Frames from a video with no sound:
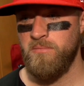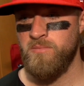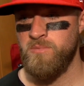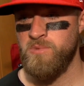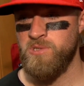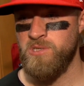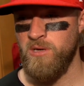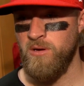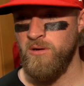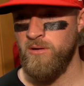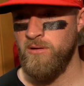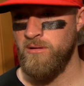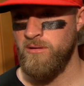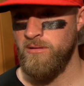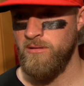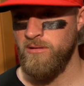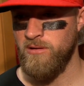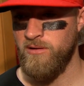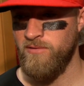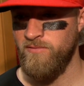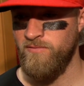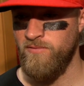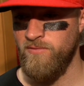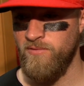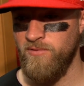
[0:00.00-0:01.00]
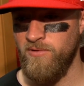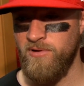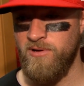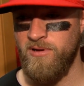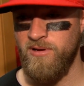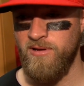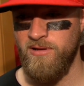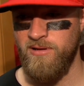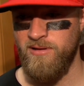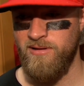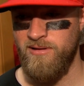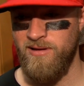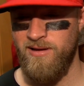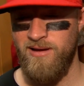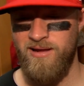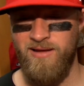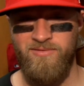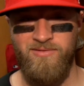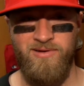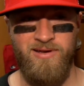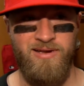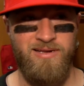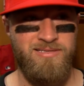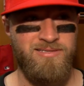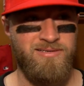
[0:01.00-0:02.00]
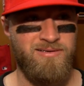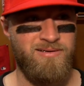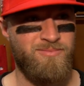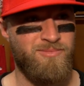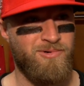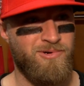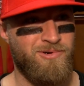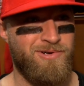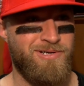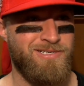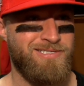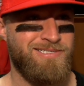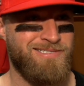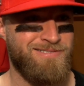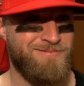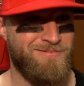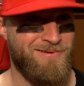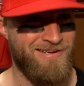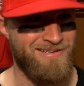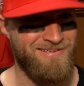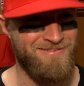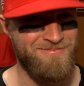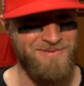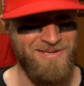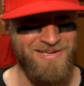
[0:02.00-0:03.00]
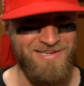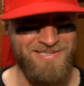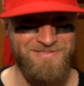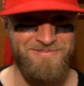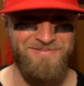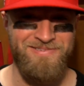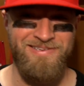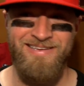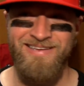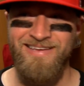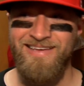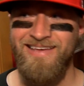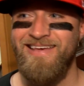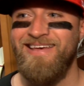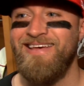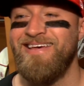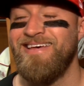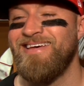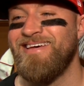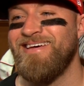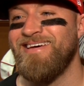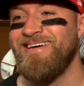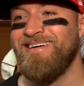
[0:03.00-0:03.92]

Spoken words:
So looking forward to not having to answer any more questions about it, to be honest with you.